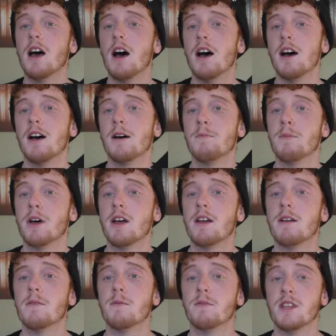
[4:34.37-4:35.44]
Uh,
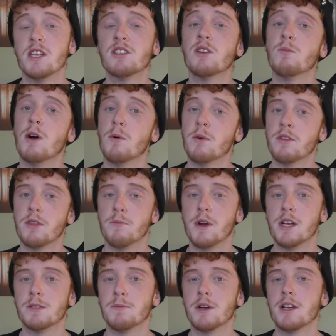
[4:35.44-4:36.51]
but these are well worth the
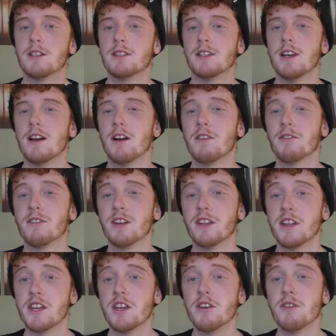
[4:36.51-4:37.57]
price because they are
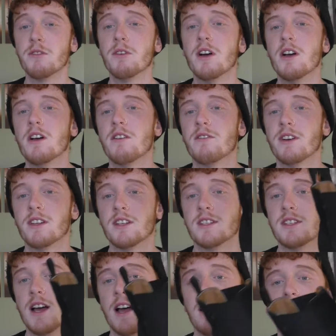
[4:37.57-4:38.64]
really cute, really
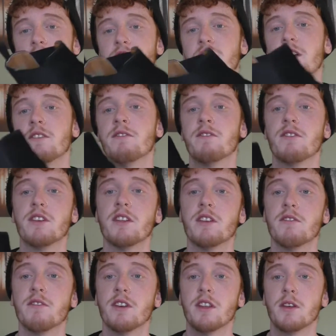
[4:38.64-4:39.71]
stylish, and
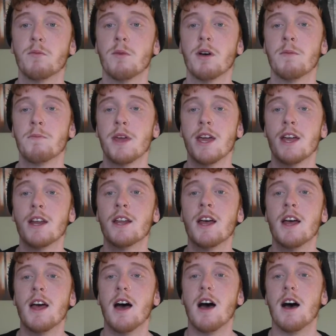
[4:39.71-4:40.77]
really, really well made.
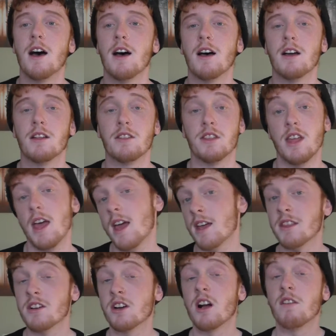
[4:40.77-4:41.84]
Uh,
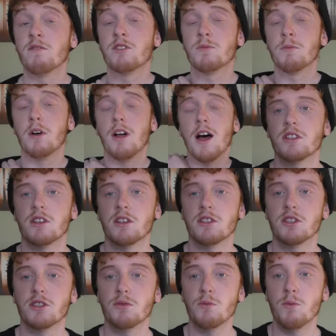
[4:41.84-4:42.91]
and they're comfortable. A
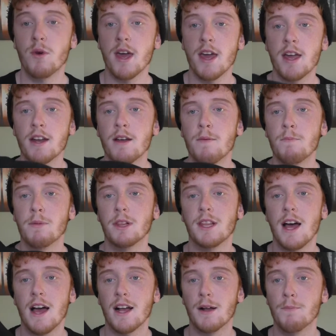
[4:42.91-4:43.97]
suede
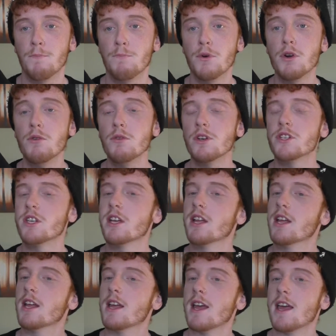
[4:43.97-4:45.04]
black boot
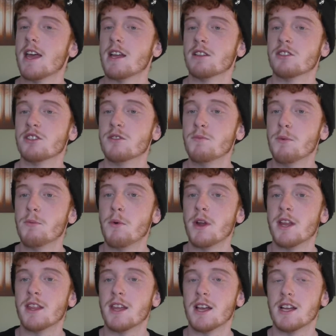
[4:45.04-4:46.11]
and super
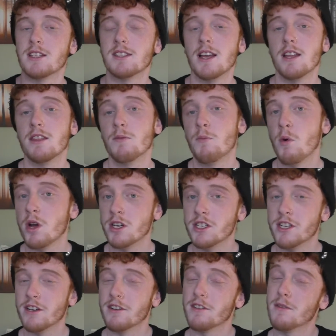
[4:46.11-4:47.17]
pointy, like I said, the
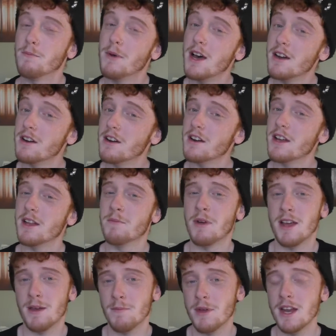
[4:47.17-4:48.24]
pointier the better, in
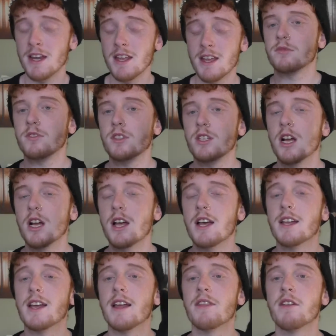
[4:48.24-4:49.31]
my opinion.
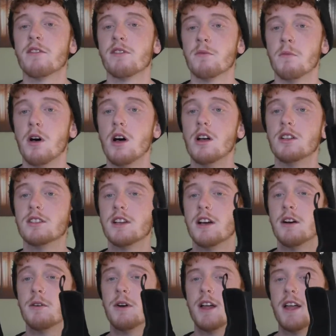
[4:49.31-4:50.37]
Again, they're from
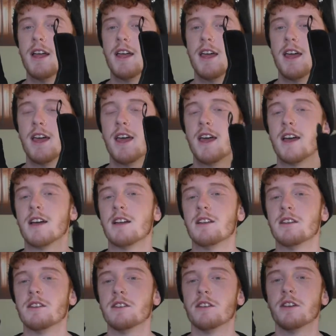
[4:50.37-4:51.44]
Aldo,
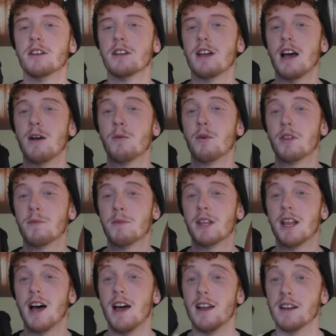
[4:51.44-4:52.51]
and I wore them a
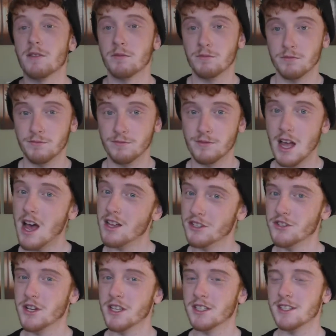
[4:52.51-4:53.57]
lot,
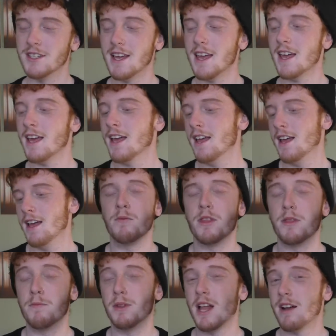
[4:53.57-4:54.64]
as you can see.
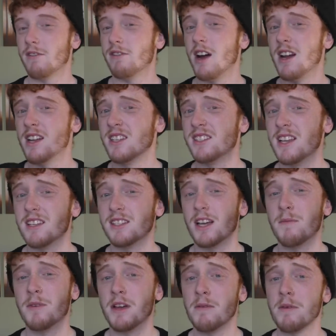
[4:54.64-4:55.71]
With the Black Friday sales
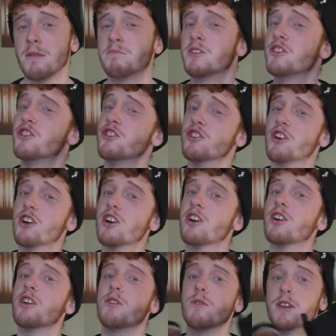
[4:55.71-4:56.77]
coming up, I'm
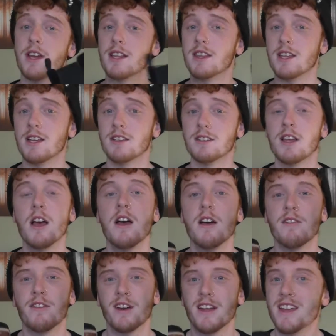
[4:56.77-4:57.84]
sure you can get these
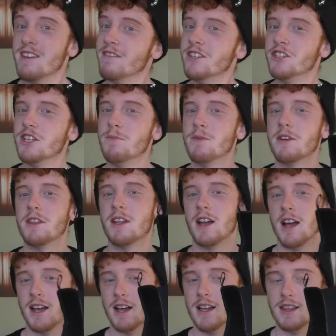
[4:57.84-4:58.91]
for even cheaper than
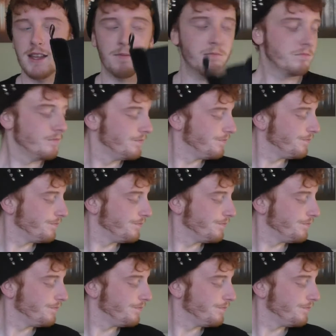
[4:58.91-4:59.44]
I got them.